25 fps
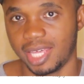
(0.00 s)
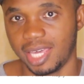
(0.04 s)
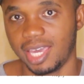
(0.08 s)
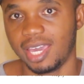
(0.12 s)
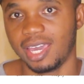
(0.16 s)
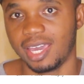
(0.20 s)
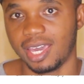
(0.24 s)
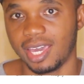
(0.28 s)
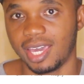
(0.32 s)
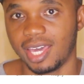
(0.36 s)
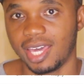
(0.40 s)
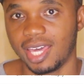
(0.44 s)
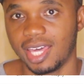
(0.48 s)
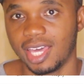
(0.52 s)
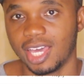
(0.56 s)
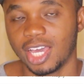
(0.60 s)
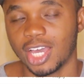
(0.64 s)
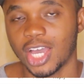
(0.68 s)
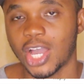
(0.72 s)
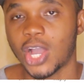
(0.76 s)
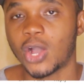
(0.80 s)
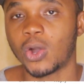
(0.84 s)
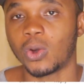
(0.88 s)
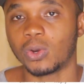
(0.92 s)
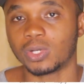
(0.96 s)
here
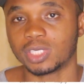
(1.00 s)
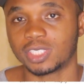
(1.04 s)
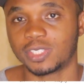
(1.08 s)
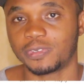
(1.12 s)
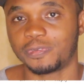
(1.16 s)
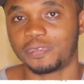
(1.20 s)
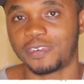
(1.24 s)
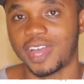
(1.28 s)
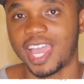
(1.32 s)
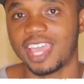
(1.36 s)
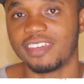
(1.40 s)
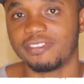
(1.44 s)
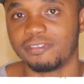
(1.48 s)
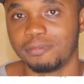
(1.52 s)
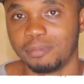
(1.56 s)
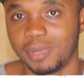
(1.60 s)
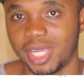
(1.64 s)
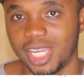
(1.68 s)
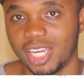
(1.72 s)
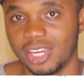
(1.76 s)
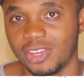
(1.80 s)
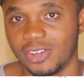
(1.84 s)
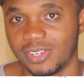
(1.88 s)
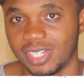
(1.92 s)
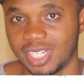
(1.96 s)
cost 5
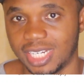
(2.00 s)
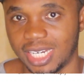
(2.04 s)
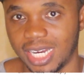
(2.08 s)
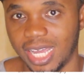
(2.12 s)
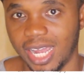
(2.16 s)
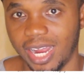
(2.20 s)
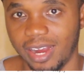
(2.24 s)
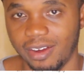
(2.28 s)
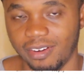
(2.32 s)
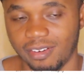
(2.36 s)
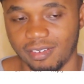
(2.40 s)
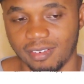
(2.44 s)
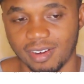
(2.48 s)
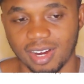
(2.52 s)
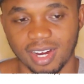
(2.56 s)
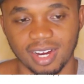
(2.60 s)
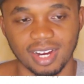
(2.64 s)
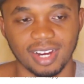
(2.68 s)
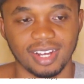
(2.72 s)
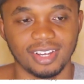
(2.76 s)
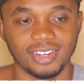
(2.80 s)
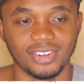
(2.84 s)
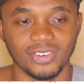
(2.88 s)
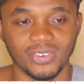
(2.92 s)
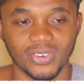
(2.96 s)
million naira,
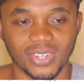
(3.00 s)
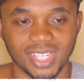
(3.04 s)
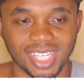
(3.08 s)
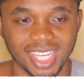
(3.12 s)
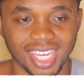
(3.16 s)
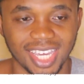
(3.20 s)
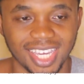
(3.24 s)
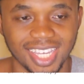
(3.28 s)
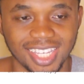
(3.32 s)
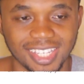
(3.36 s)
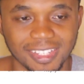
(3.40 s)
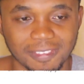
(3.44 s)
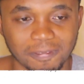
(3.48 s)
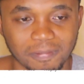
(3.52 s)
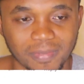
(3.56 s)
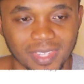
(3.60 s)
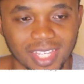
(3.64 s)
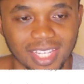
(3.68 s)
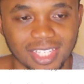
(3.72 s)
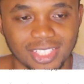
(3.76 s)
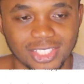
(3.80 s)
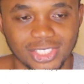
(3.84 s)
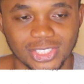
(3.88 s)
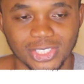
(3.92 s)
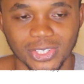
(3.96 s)
okay?
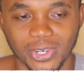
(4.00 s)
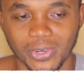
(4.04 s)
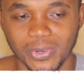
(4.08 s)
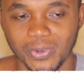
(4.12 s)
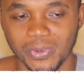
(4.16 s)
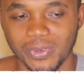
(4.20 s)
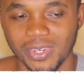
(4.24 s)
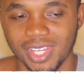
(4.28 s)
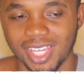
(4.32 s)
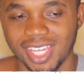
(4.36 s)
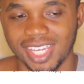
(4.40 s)
So